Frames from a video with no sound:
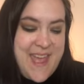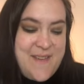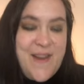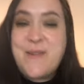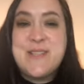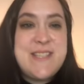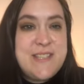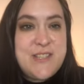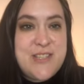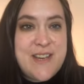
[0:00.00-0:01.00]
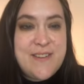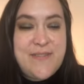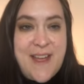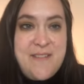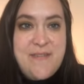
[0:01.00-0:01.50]
Um, I wanted to share
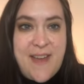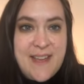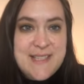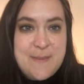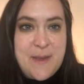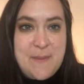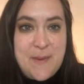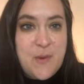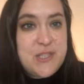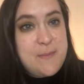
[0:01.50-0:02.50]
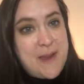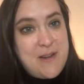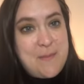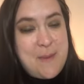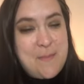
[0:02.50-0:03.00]
5 facts about me, which you
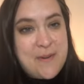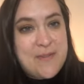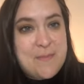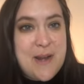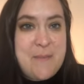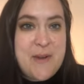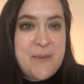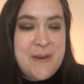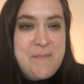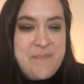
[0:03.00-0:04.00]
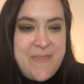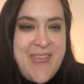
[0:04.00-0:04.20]
might remember from primary 1.